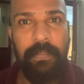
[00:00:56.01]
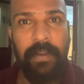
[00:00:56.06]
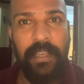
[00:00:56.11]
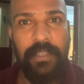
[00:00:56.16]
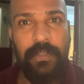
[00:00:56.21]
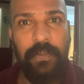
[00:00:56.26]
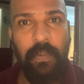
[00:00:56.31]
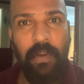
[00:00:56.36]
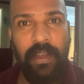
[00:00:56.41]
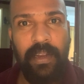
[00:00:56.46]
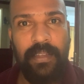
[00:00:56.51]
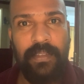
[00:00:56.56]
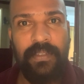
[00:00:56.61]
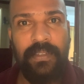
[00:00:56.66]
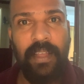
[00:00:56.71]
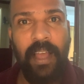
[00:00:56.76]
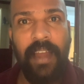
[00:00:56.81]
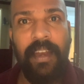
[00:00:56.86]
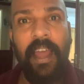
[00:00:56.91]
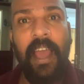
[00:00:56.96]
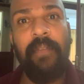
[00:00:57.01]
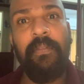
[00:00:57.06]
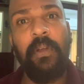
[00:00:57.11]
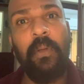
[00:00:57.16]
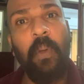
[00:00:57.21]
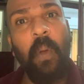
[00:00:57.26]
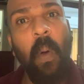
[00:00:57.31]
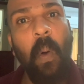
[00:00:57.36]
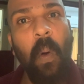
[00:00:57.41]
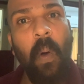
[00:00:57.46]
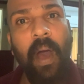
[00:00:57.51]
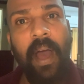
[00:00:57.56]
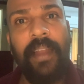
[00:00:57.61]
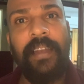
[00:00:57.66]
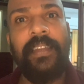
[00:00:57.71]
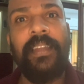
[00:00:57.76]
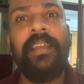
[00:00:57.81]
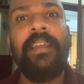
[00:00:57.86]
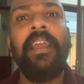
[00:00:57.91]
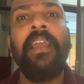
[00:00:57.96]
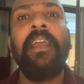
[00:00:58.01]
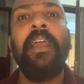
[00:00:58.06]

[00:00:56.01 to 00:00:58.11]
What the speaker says: place for us, and I will go and